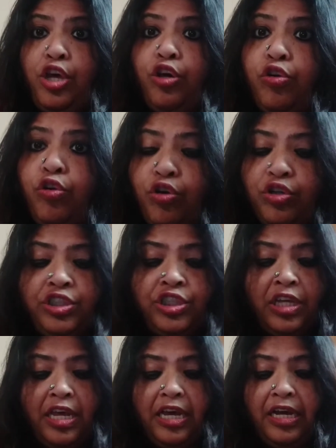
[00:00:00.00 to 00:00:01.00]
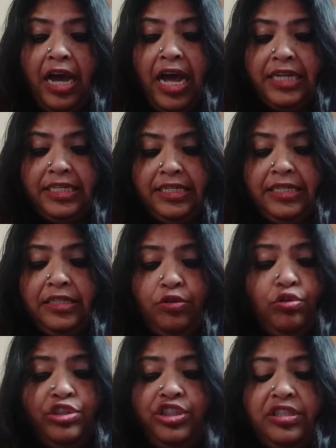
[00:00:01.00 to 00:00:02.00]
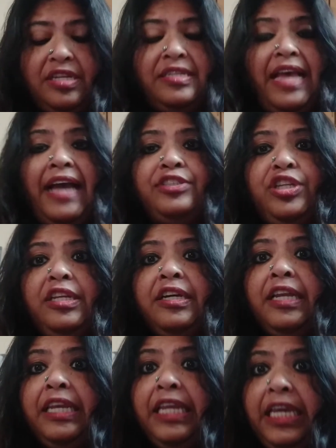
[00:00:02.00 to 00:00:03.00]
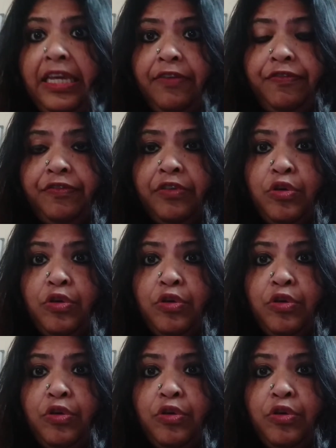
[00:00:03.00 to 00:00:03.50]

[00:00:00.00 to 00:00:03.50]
Kush garden, Kush is actually a leaf